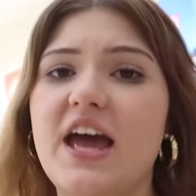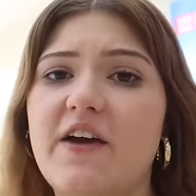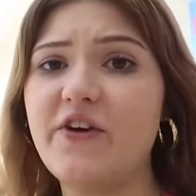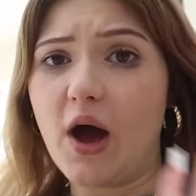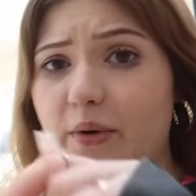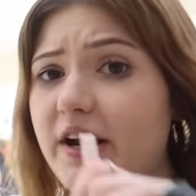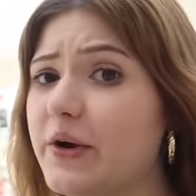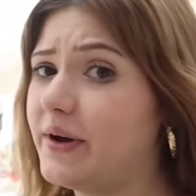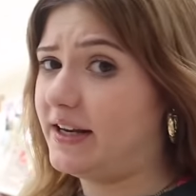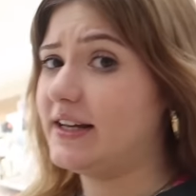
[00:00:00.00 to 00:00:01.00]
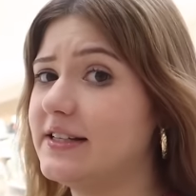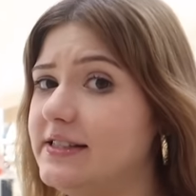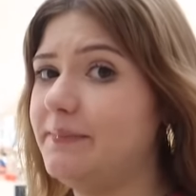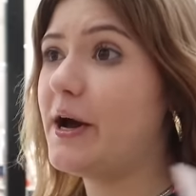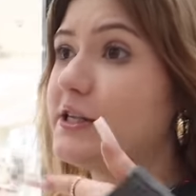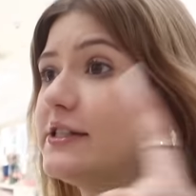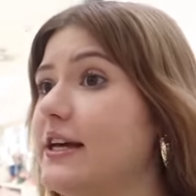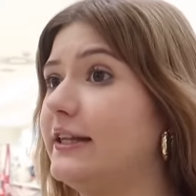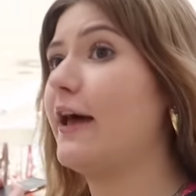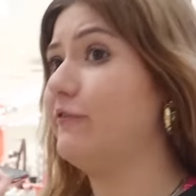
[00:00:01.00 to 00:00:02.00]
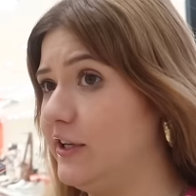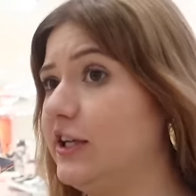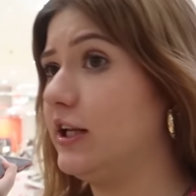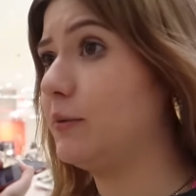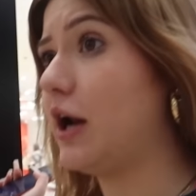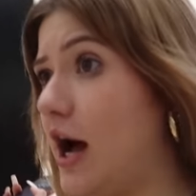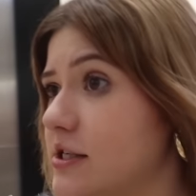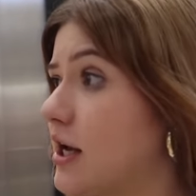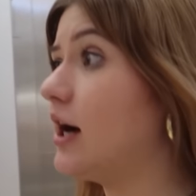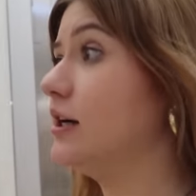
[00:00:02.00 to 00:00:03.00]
If y'all want to quit nicotine patches, get that Fenty lip gloss.